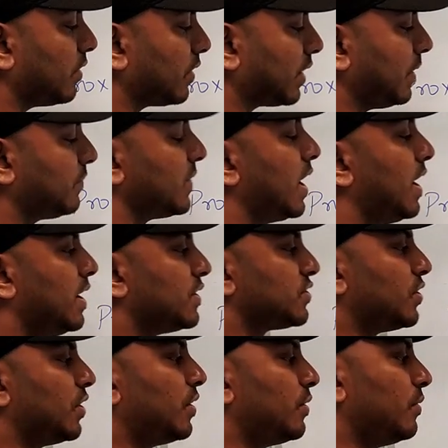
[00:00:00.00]
Okay,
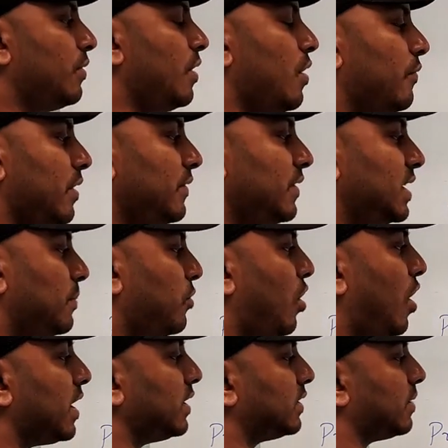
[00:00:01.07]
so when we
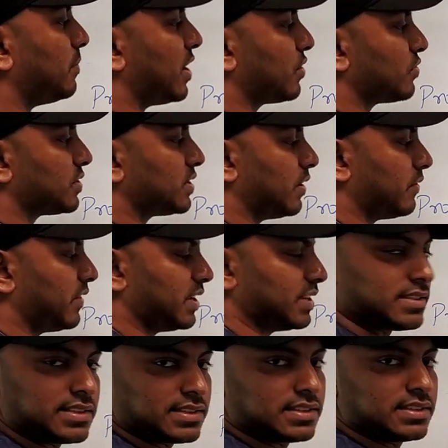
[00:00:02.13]
deploy the
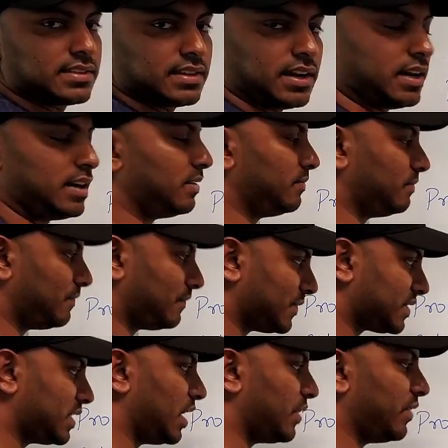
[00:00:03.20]
microservice um,
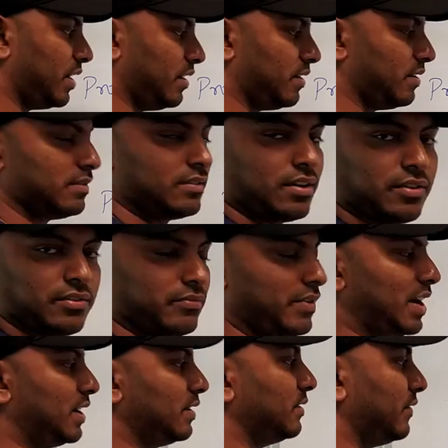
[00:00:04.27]
server, or
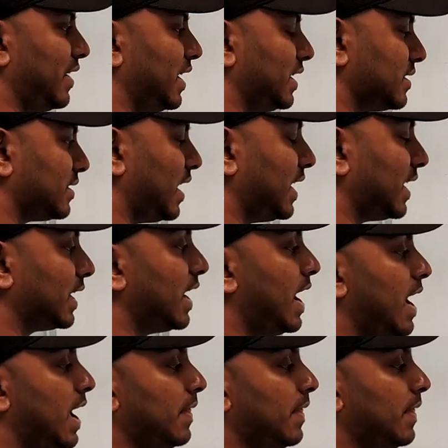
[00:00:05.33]
when when it is running,